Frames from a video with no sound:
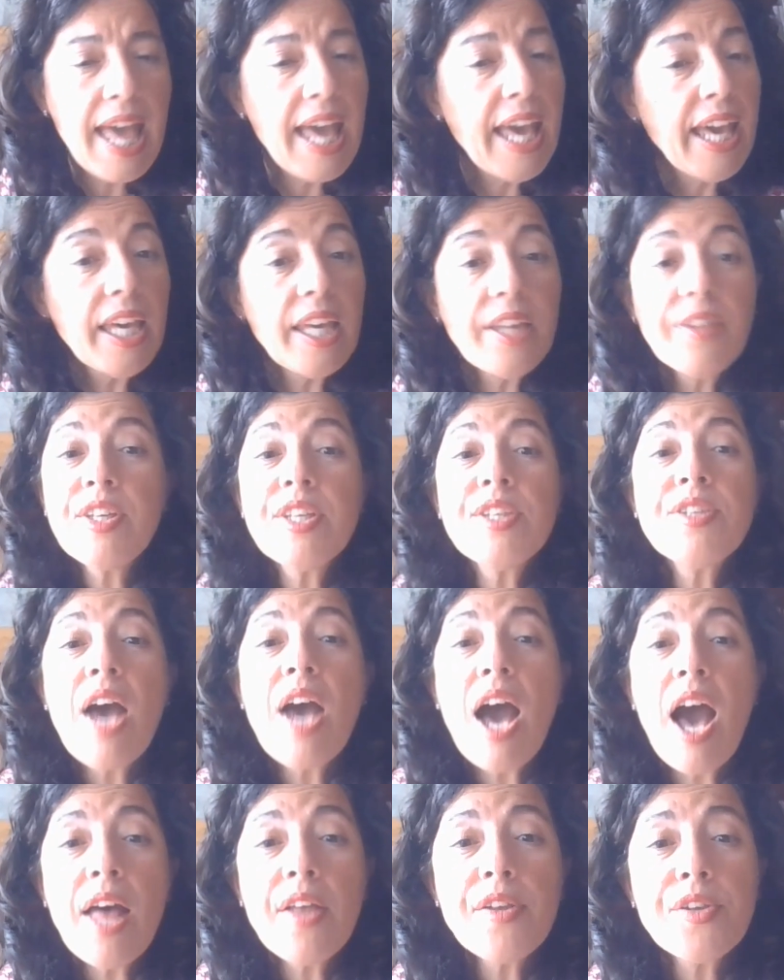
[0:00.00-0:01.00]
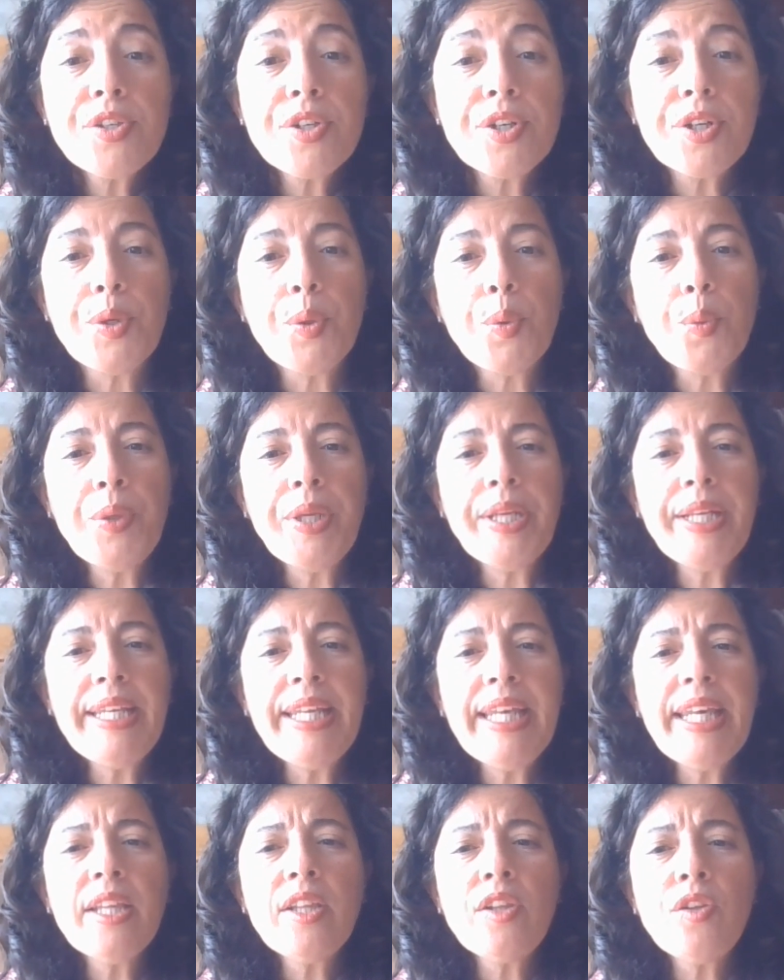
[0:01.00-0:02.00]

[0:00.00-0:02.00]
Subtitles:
In this answer, we need